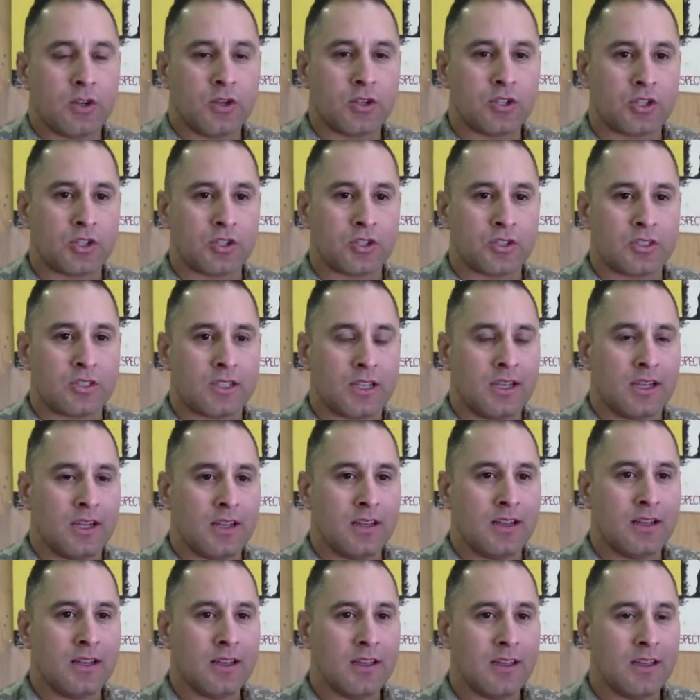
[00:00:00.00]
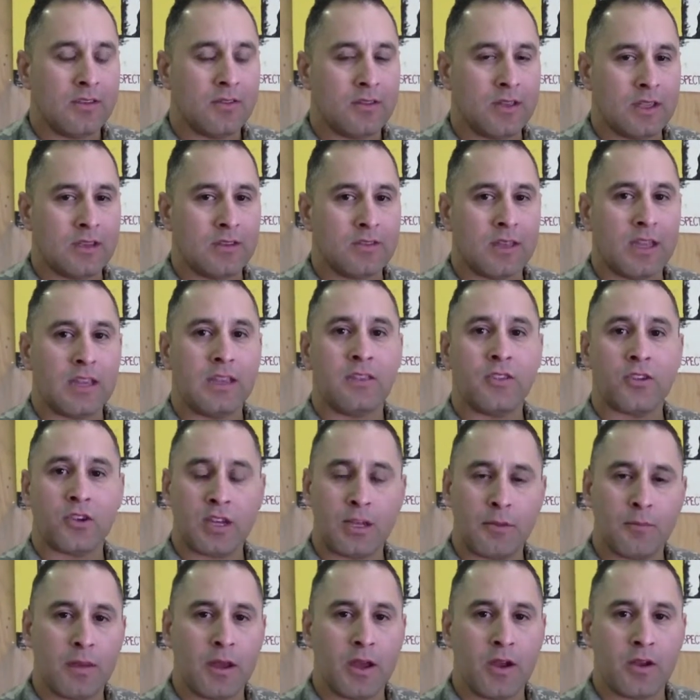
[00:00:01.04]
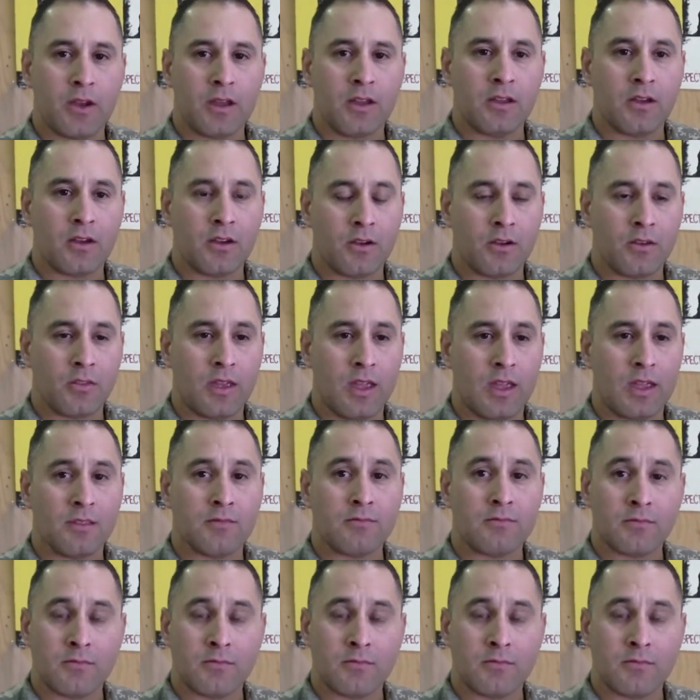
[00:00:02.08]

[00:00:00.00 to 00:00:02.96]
soldiers, they either get married or they